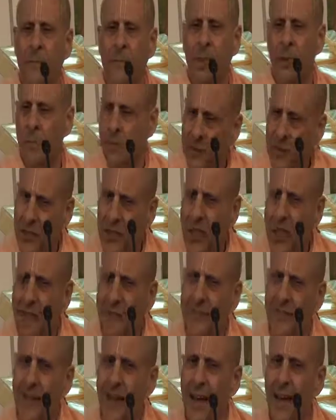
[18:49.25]
And
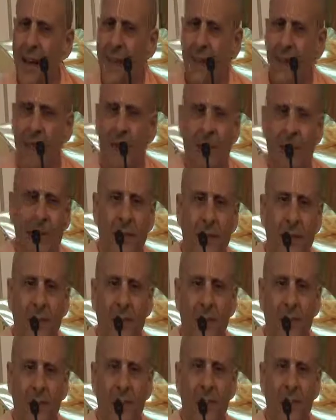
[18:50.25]
besides that,
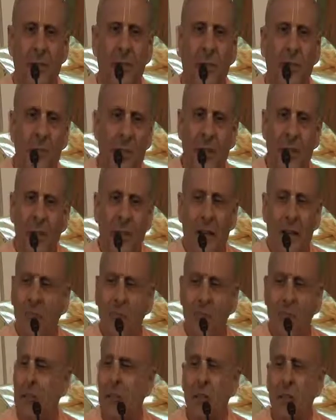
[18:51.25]
you already
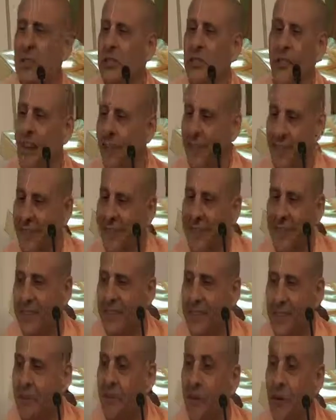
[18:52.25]
love Krishna.
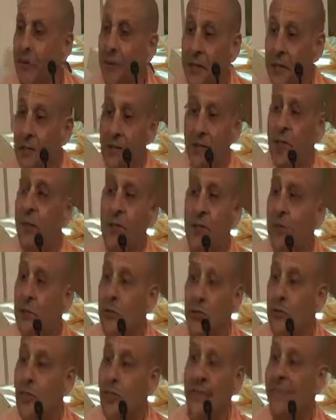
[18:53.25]
You already saw
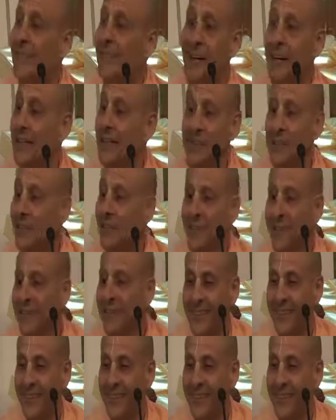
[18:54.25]
Lord Chaitanya.